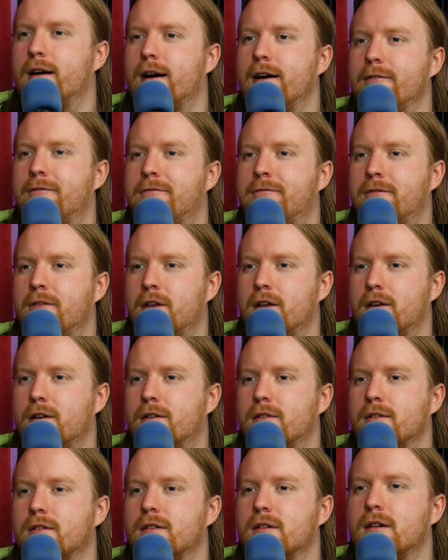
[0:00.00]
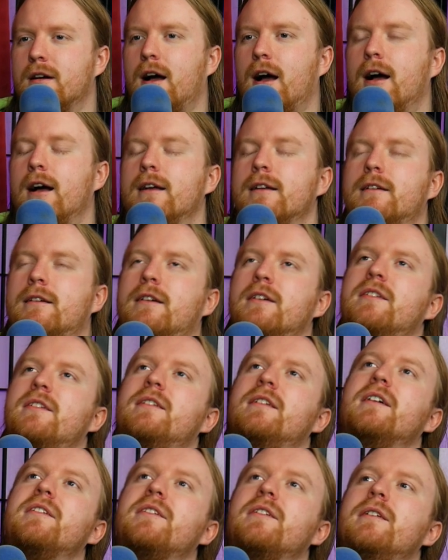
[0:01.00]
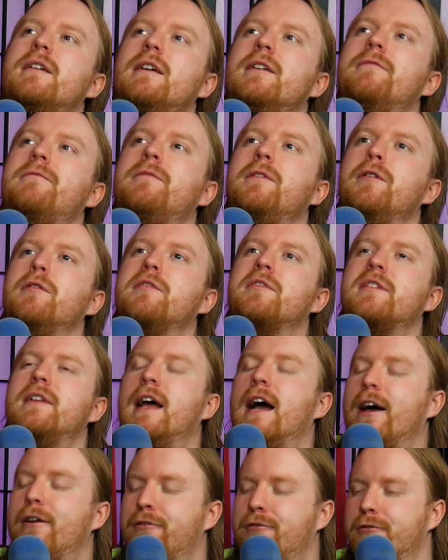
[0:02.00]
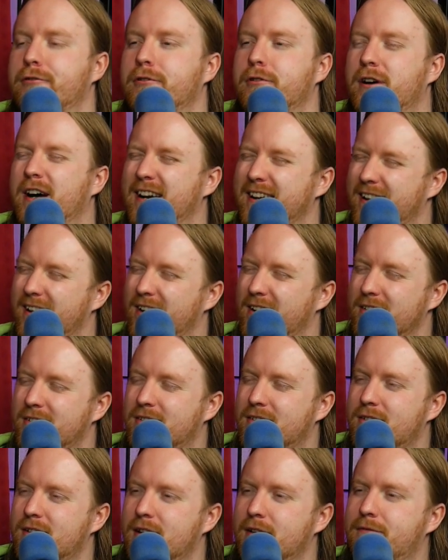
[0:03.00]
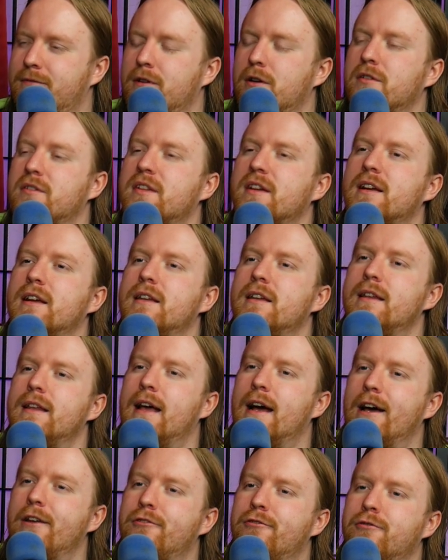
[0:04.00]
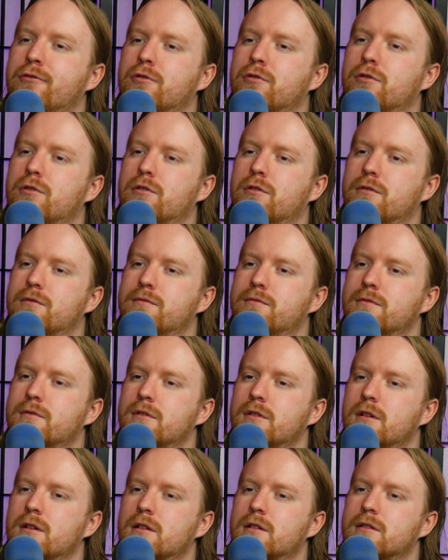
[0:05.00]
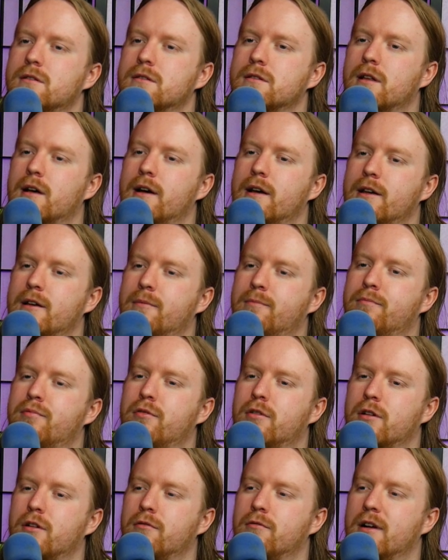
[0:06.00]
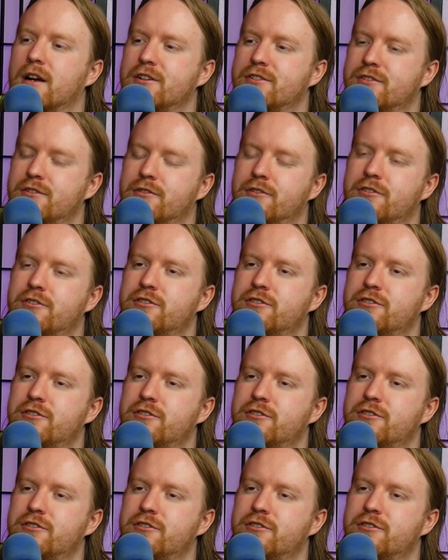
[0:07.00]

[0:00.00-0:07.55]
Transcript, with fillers: I think because it doesn't it feels natural i guess it feels like a natural like oh, progression or